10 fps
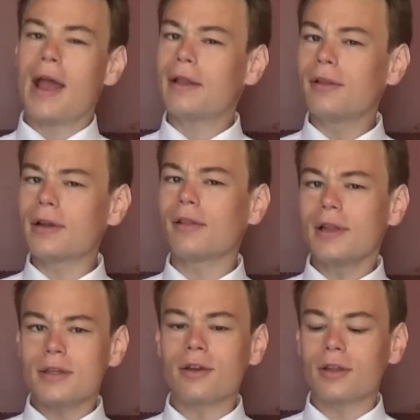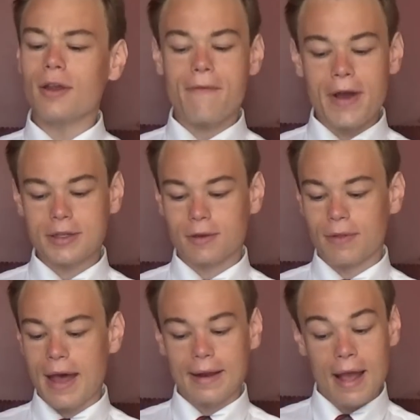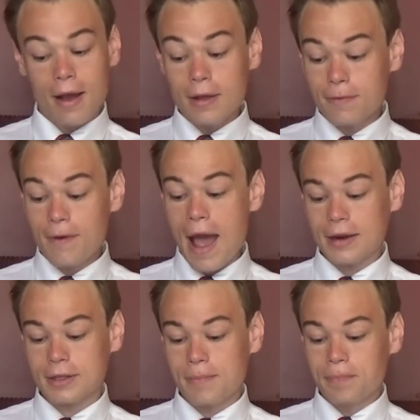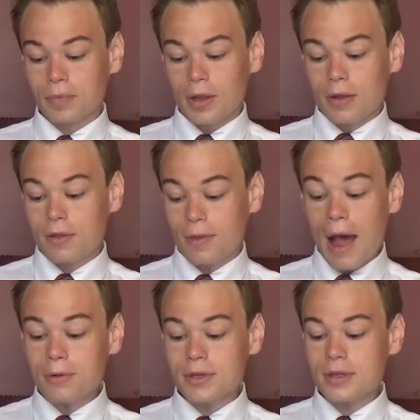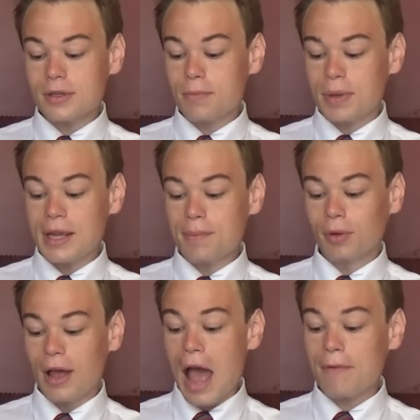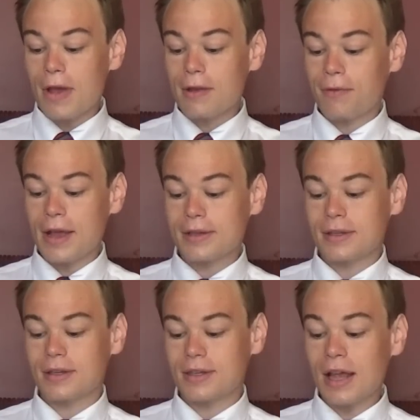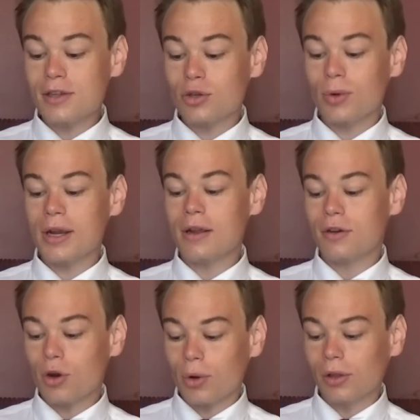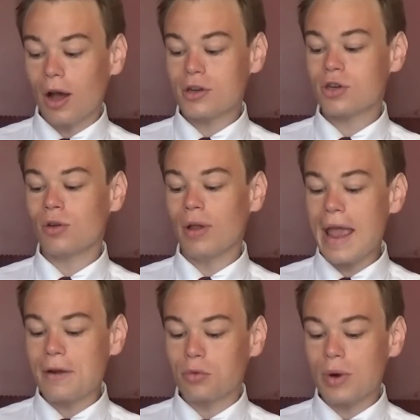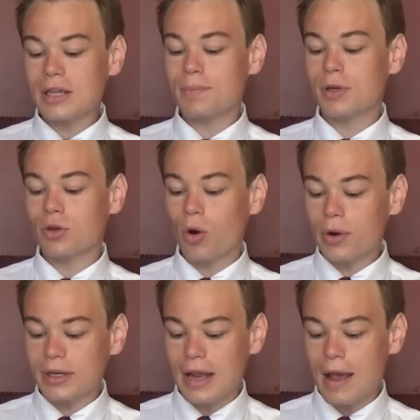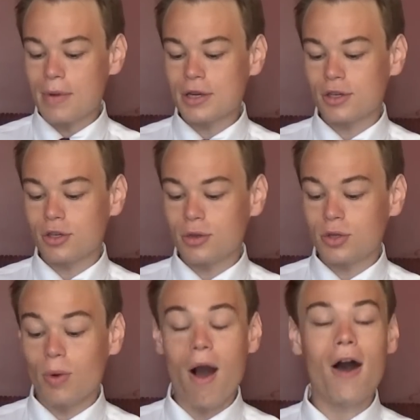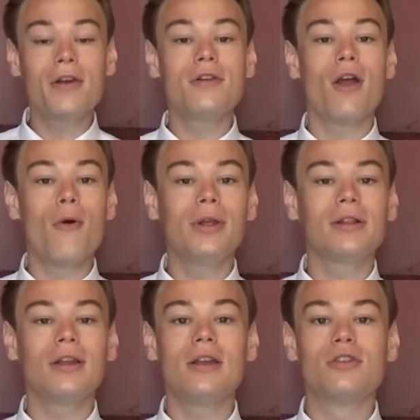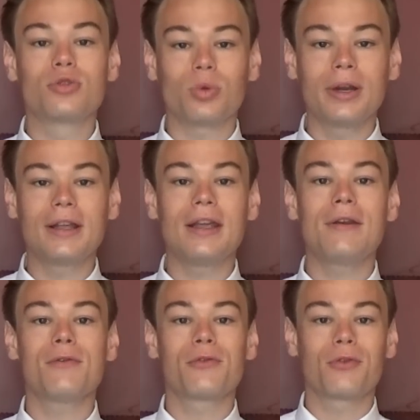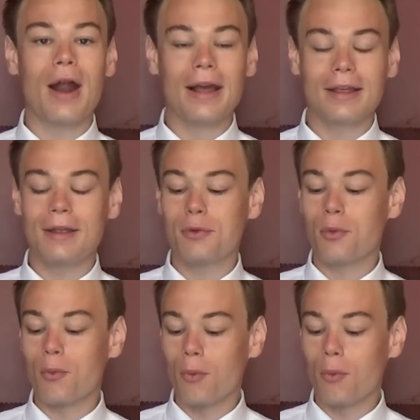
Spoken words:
Hey, look, let's look at the effects of that. In fact, thousands of people have faced sensory, neurological, and respiratory damage due to unknowingly drinking fracking water.